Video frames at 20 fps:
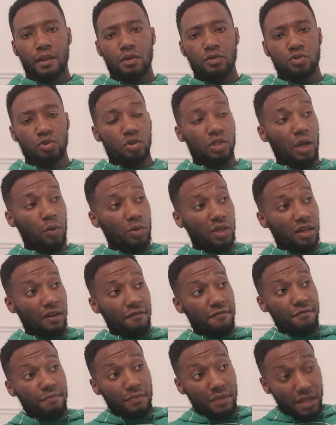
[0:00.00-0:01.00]
So that we
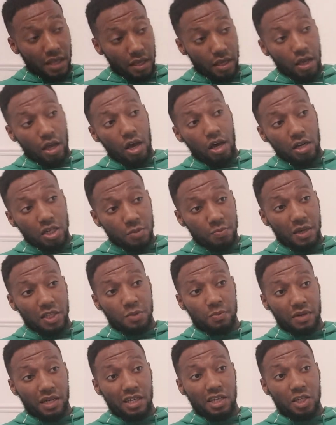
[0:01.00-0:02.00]
can earn as
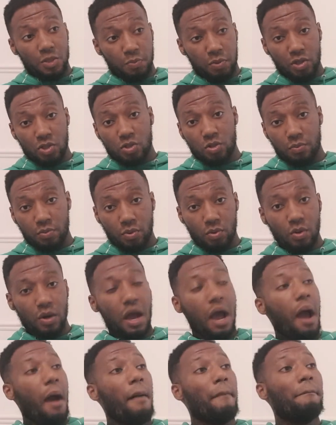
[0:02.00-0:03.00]
much money as possible,
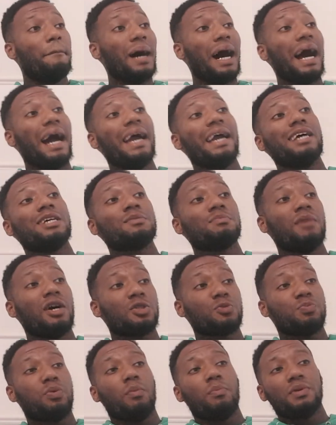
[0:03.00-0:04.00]
buy as
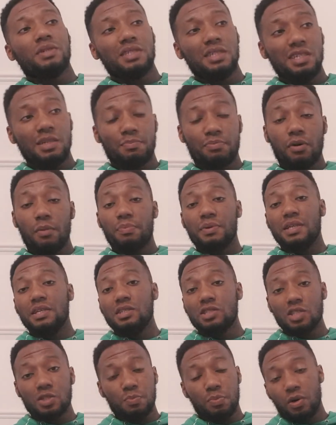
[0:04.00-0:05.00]
much
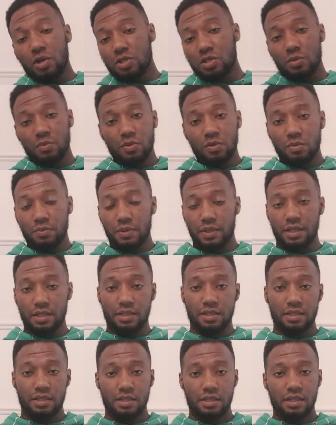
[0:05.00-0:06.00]
properties as possible, blood.